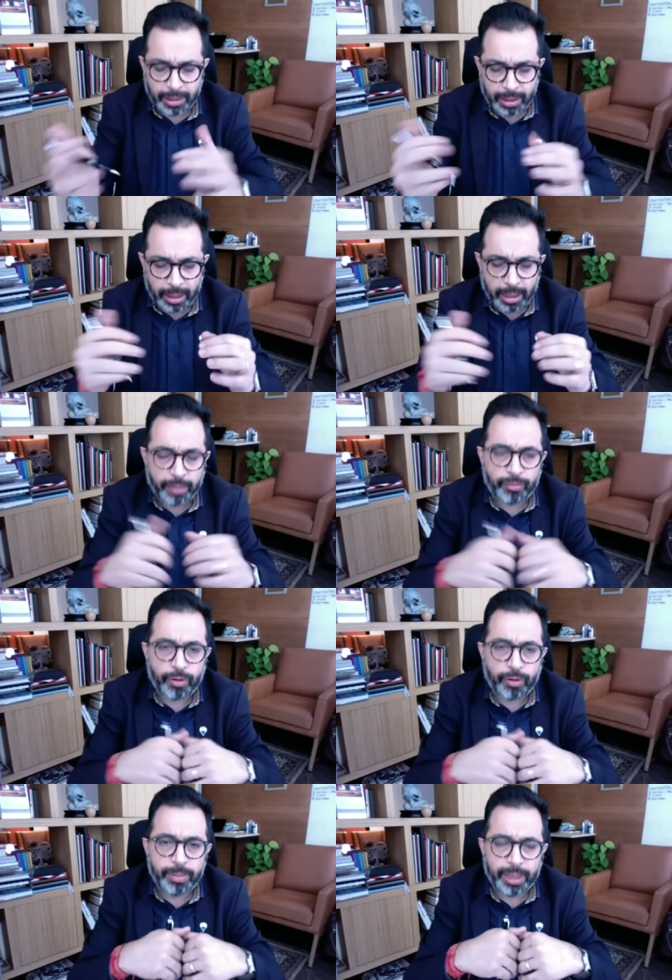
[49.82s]
uh,
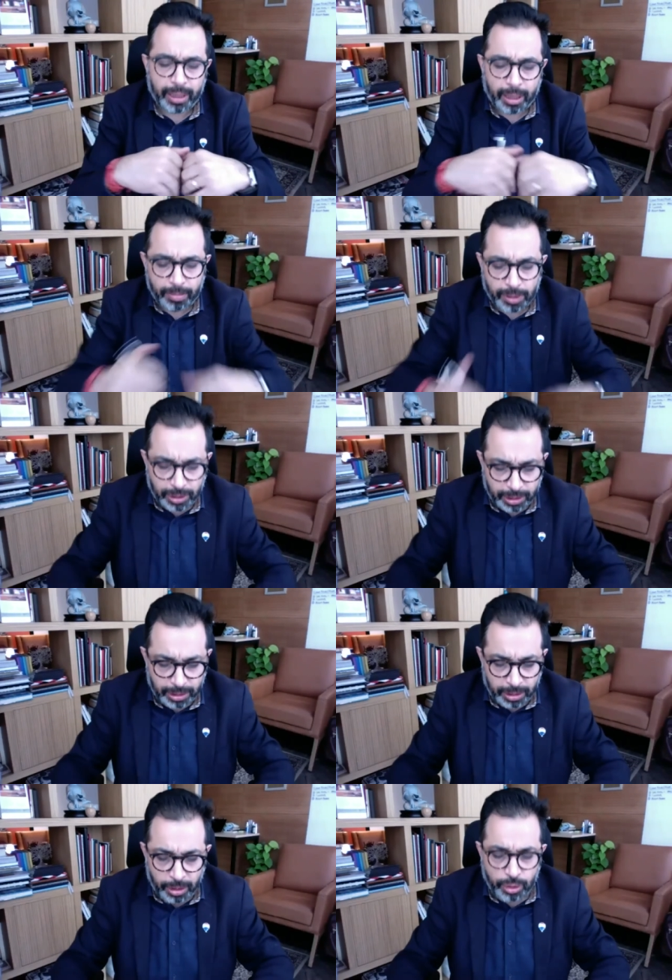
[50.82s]
from their current
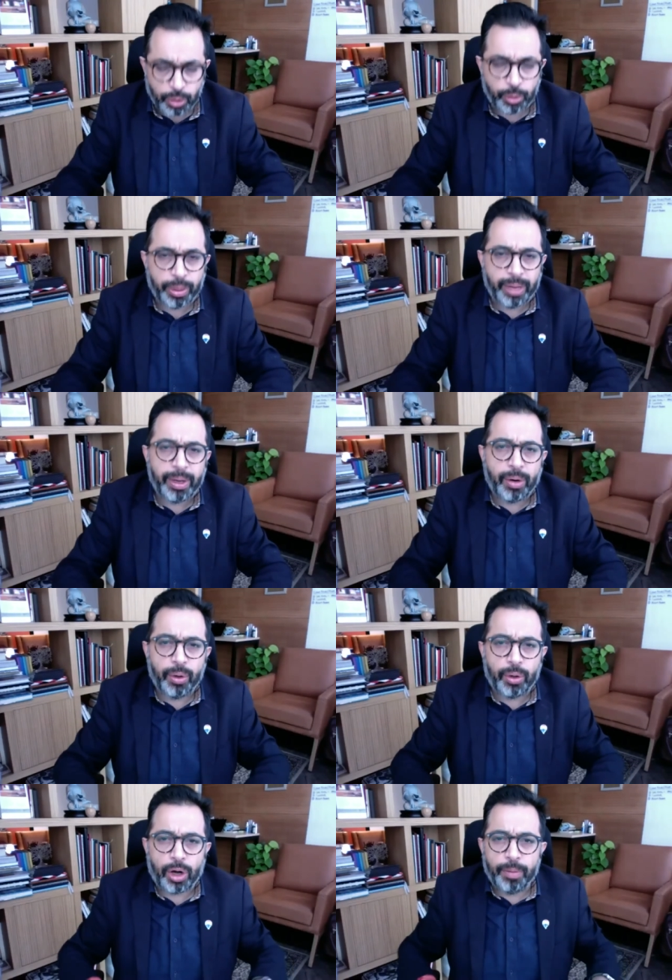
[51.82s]
business. So today we're going
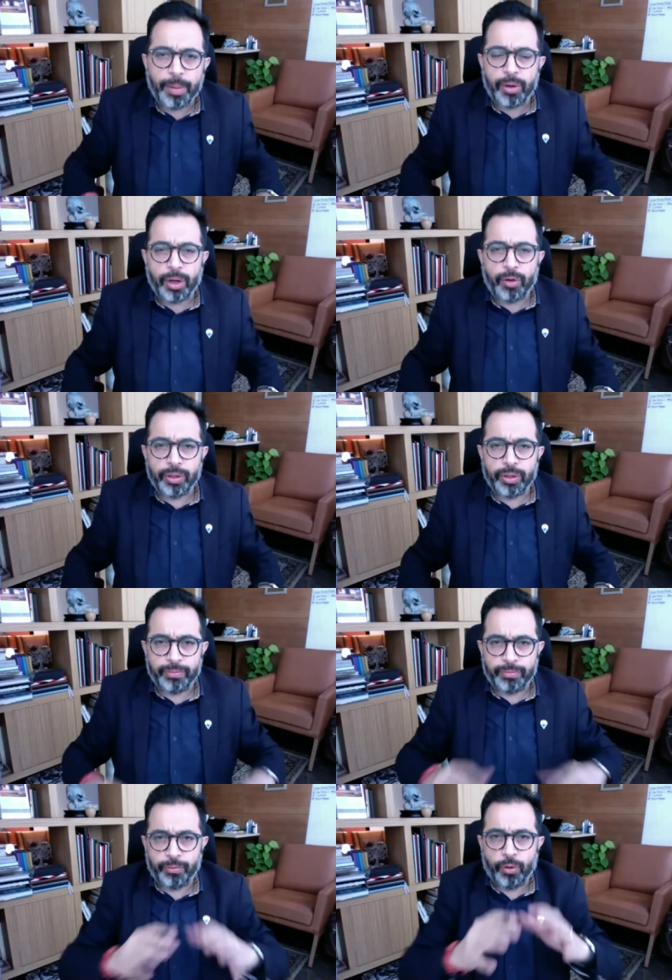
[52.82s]
to talk about out of the
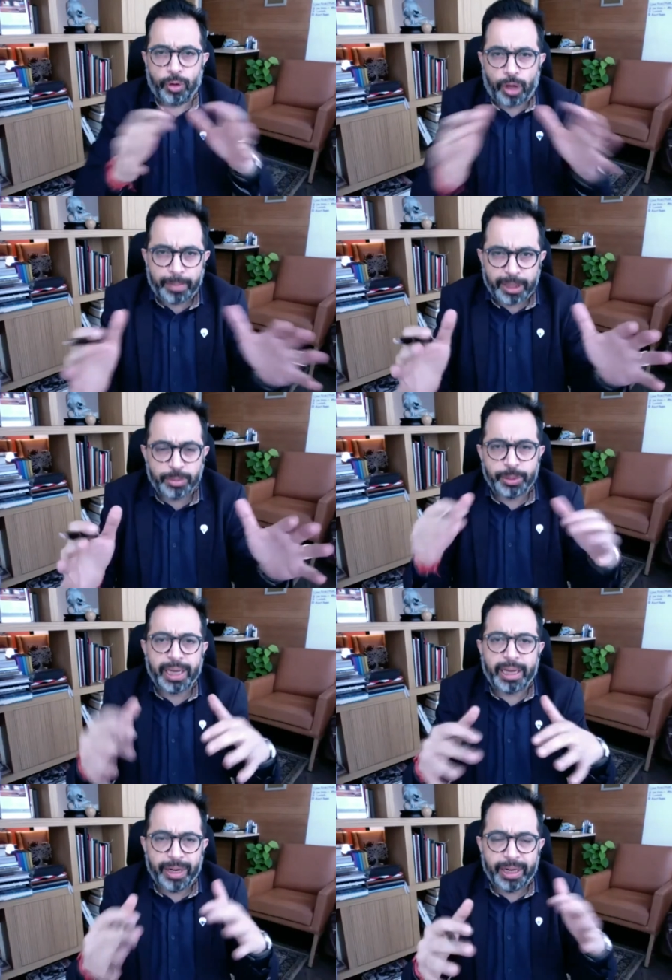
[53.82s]
four topics which
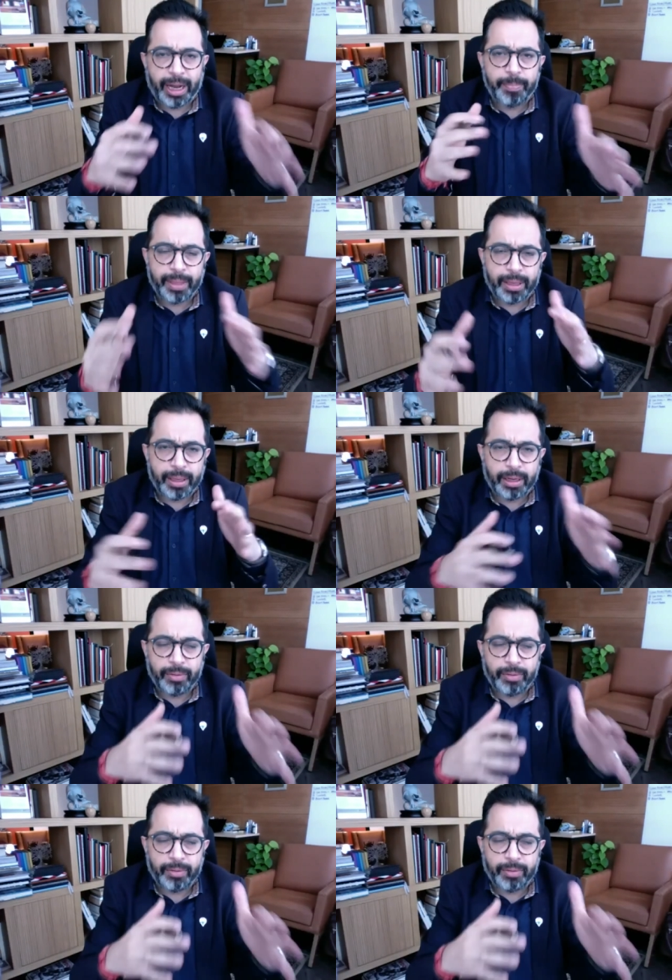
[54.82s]
we take every time.